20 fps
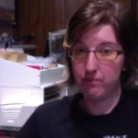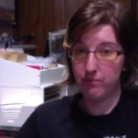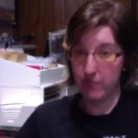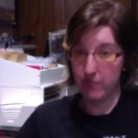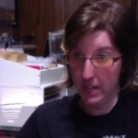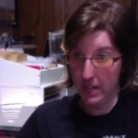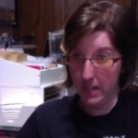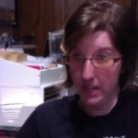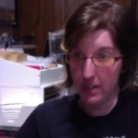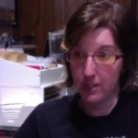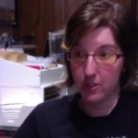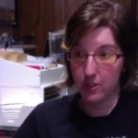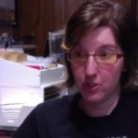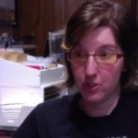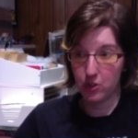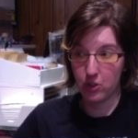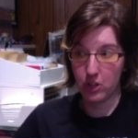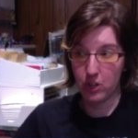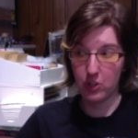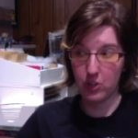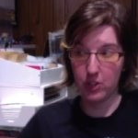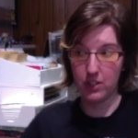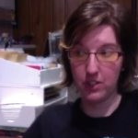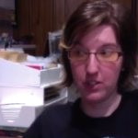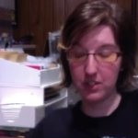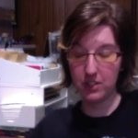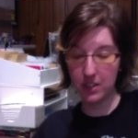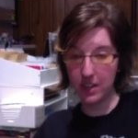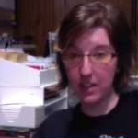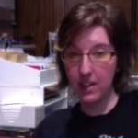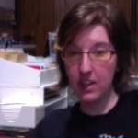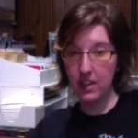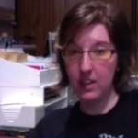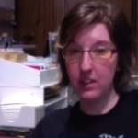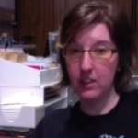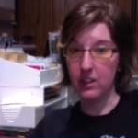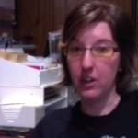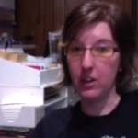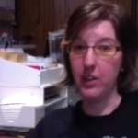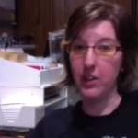need instructions,
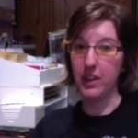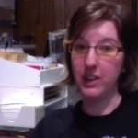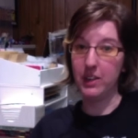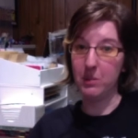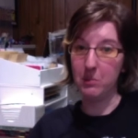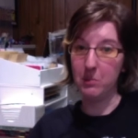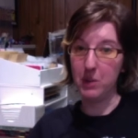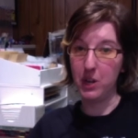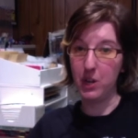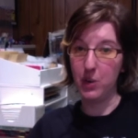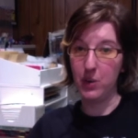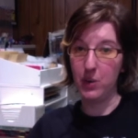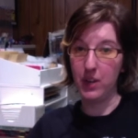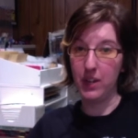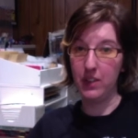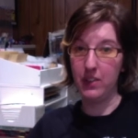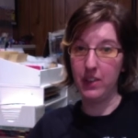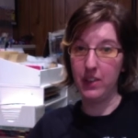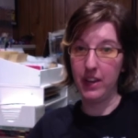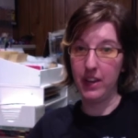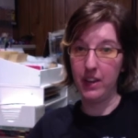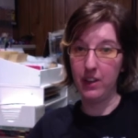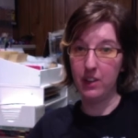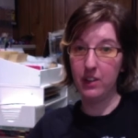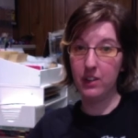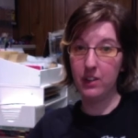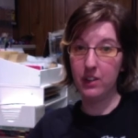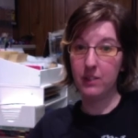then I'll let them know in there.